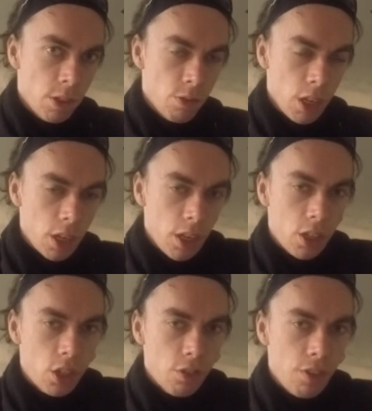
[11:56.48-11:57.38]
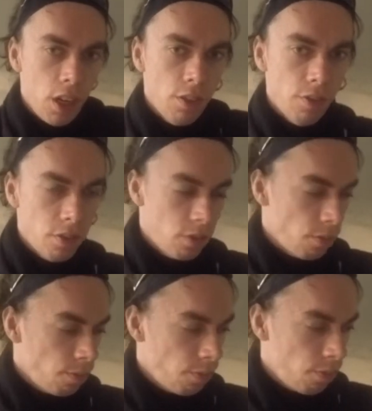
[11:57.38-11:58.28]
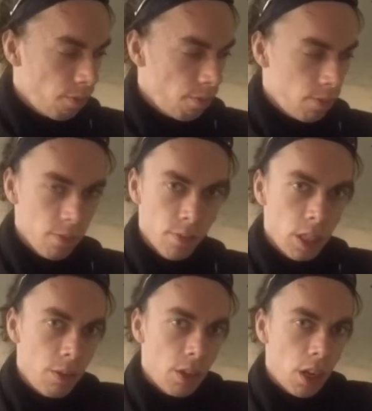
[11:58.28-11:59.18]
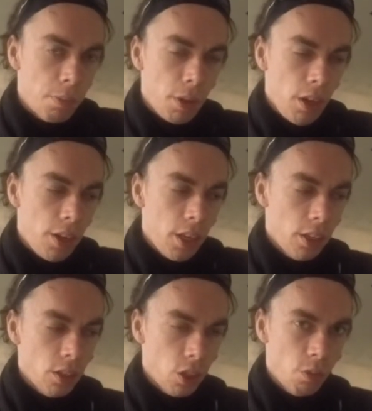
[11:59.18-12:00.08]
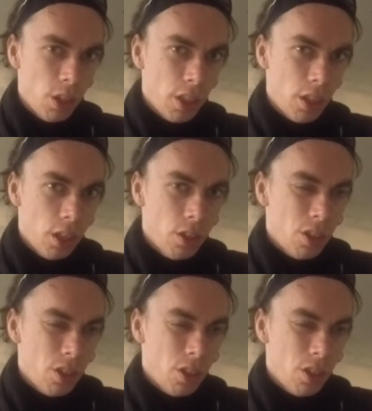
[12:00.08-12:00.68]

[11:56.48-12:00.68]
we cannot survive without pollinators, we cannot